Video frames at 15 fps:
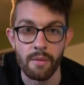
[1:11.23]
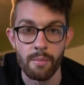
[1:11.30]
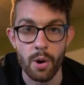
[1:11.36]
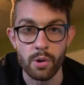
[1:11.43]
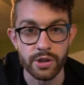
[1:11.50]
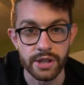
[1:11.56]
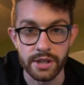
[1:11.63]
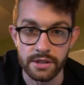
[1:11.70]

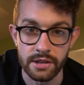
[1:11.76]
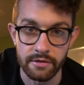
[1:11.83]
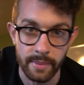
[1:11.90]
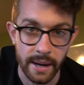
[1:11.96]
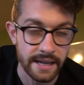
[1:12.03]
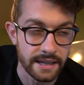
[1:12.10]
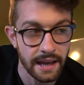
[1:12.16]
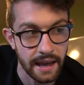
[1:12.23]
emotions of
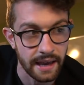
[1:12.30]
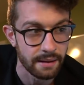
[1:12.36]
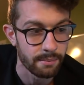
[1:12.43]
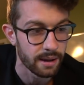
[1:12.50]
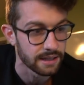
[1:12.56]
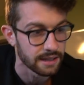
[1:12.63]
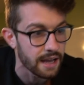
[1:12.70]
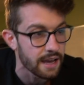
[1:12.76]
my day and
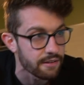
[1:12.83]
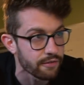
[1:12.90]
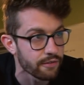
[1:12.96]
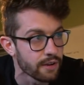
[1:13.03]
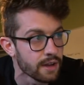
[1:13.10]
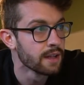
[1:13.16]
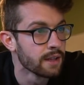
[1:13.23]
my life.